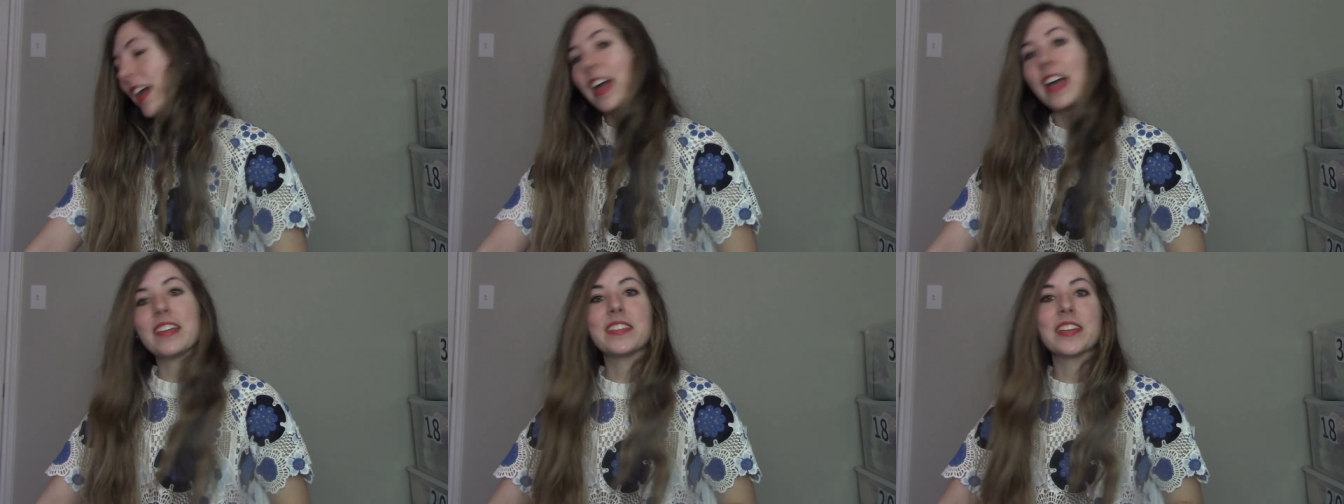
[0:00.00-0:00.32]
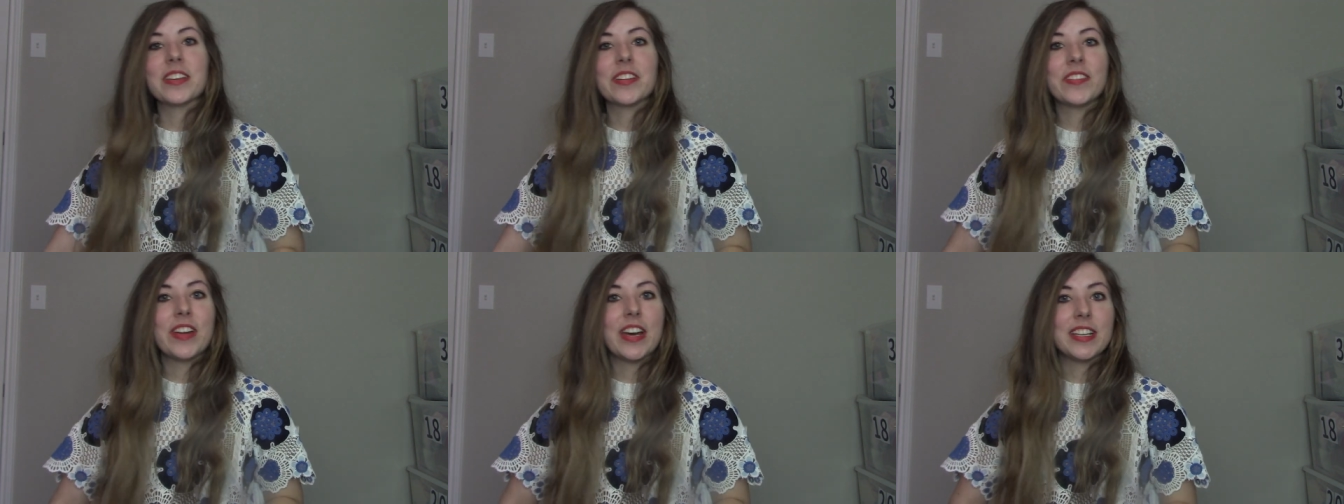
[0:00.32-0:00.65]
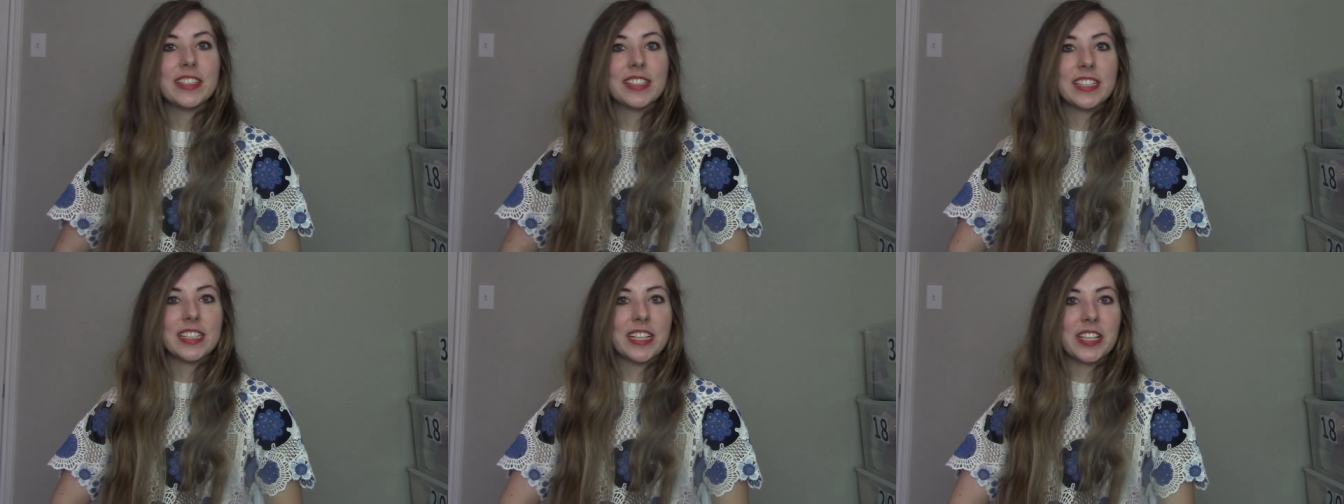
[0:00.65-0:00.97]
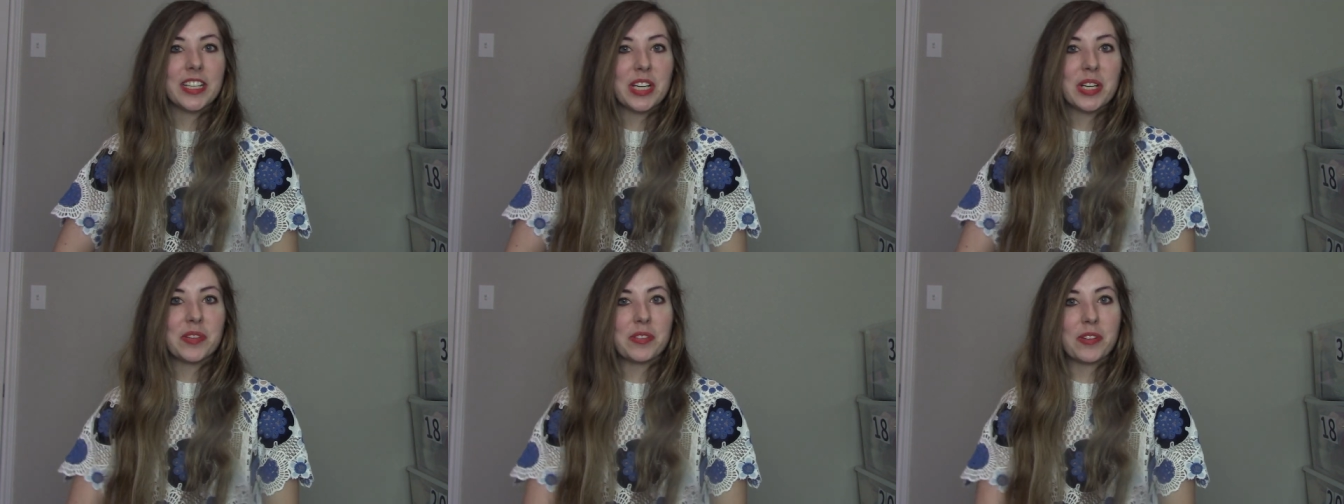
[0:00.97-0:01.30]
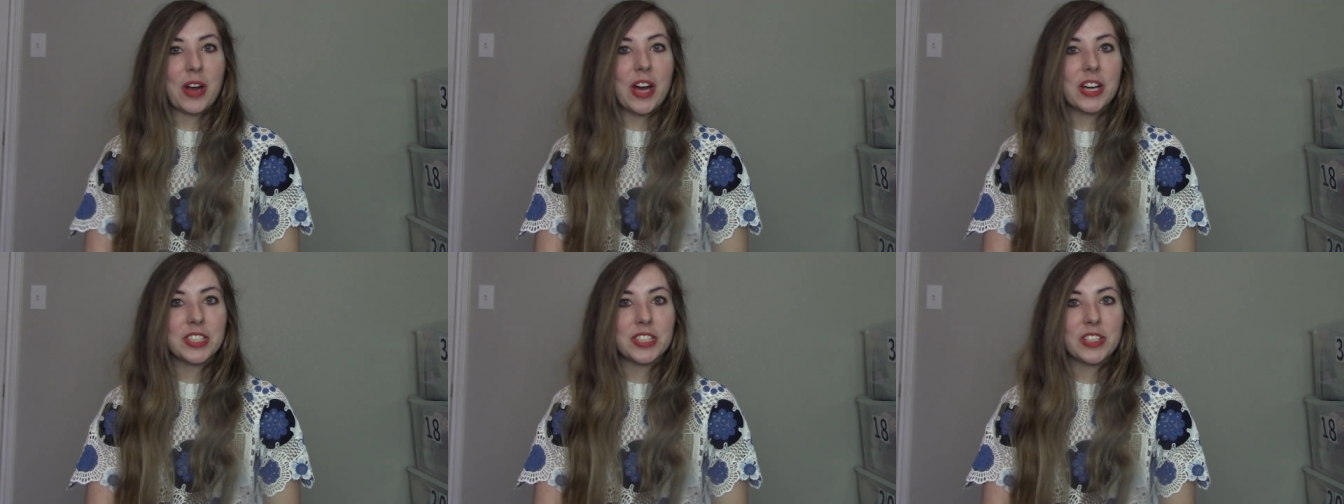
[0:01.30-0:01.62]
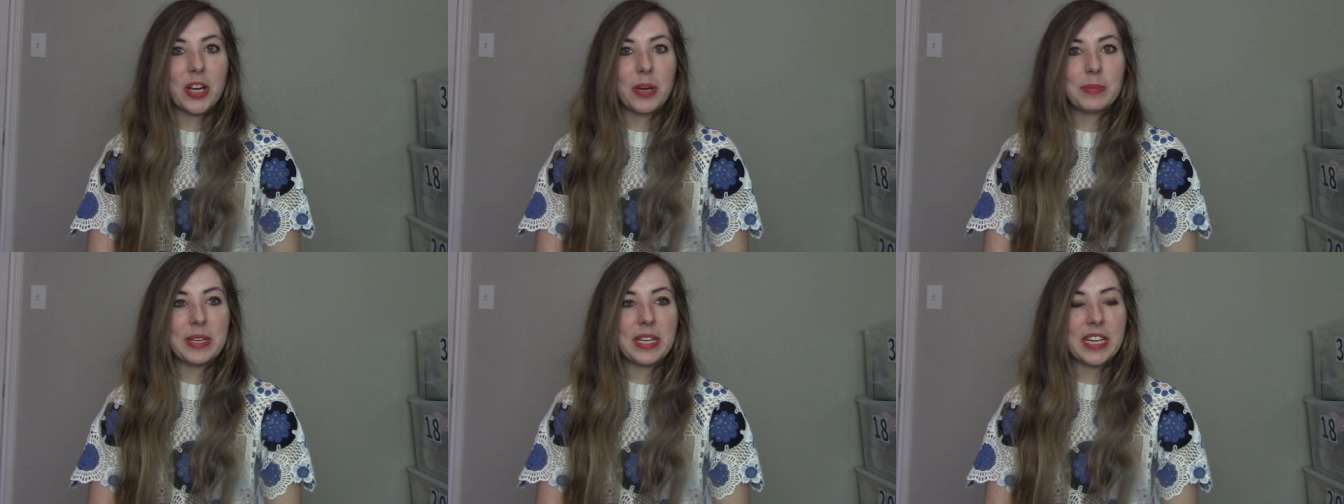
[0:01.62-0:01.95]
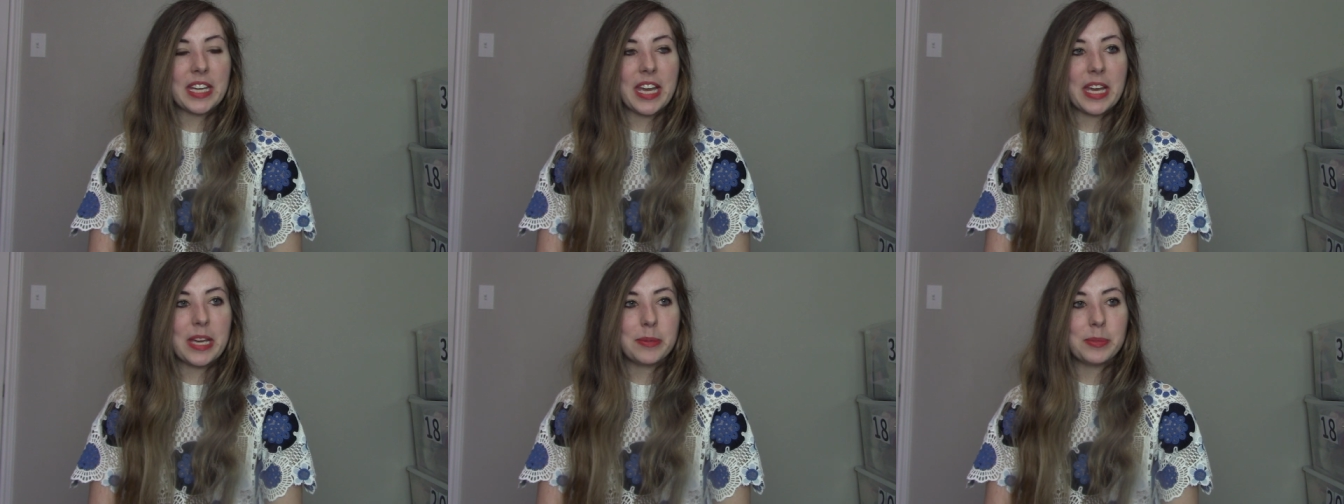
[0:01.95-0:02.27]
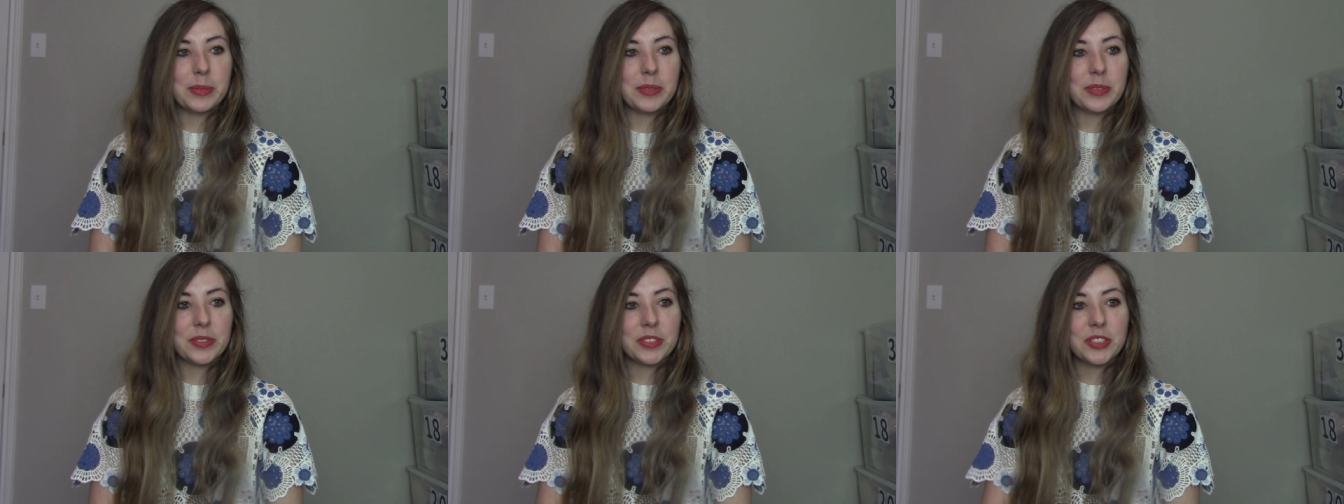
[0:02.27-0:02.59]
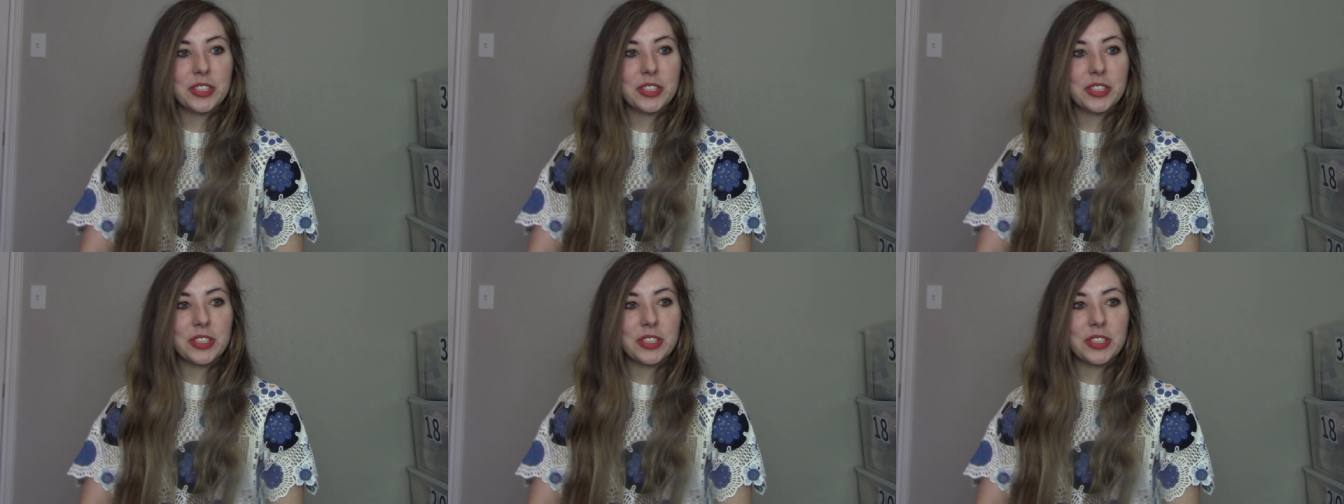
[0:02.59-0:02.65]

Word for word: I think of that scene of Ross not being able